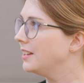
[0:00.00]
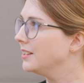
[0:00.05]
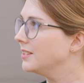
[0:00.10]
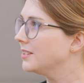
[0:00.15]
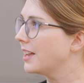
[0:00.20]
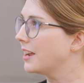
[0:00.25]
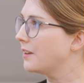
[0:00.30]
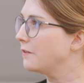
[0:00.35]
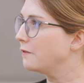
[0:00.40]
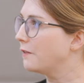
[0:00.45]

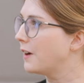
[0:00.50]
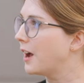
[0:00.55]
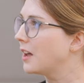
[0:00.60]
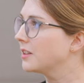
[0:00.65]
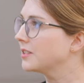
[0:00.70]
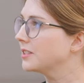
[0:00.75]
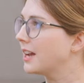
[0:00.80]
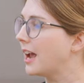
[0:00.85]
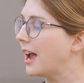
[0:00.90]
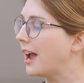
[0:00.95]
is a
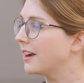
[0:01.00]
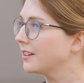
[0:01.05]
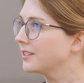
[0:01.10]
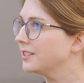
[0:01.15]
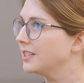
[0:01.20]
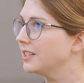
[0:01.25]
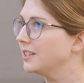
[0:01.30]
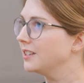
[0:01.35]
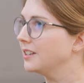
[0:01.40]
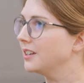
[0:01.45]
fast
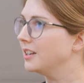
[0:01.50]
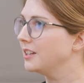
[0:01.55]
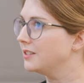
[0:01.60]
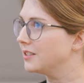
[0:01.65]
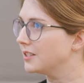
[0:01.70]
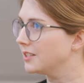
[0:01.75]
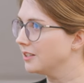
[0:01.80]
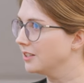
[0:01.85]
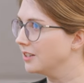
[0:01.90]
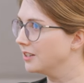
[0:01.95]
acting
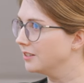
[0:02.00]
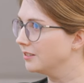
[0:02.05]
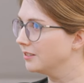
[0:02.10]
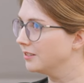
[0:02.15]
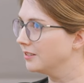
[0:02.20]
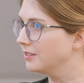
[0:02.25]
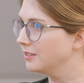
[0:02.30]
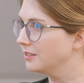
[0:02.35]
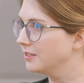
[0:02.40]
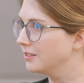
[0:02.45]
insulin.
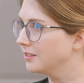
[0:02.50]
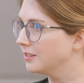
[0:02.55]
Okay.